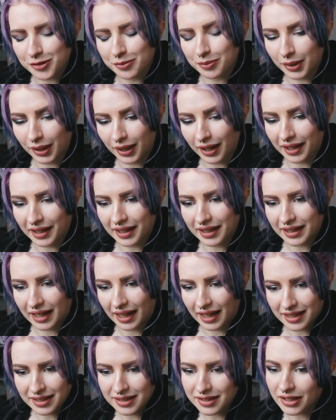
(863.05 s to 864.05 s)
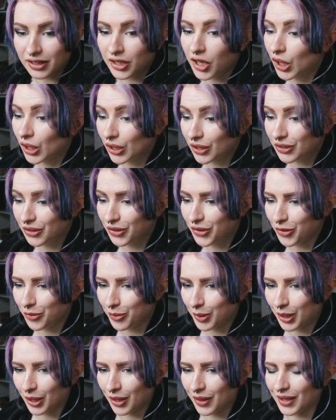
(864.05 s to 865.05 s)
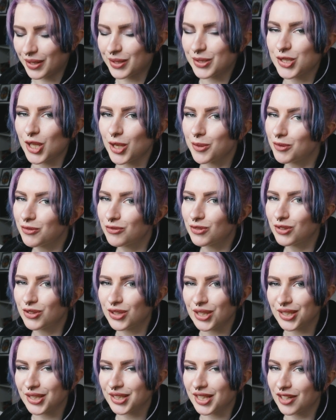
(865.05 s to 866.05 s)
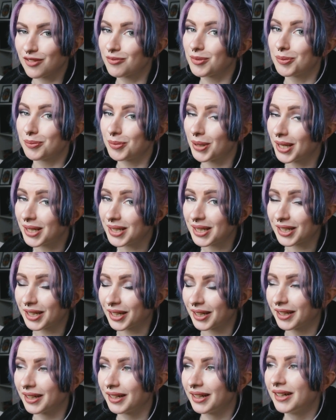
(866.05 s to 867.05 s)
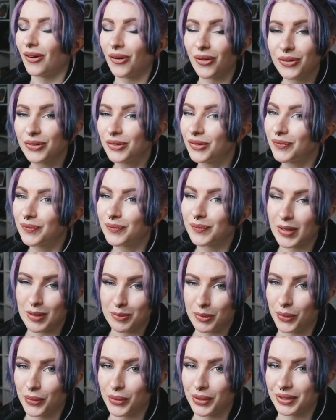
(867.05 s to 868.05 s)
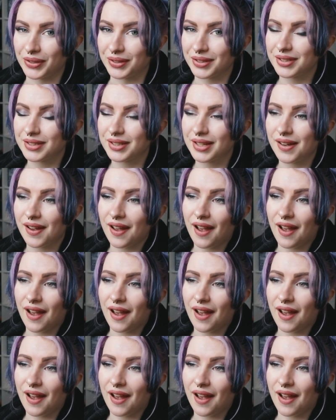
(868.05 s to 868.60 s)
but it has occurred to me that some of the things I've been pinning on my boards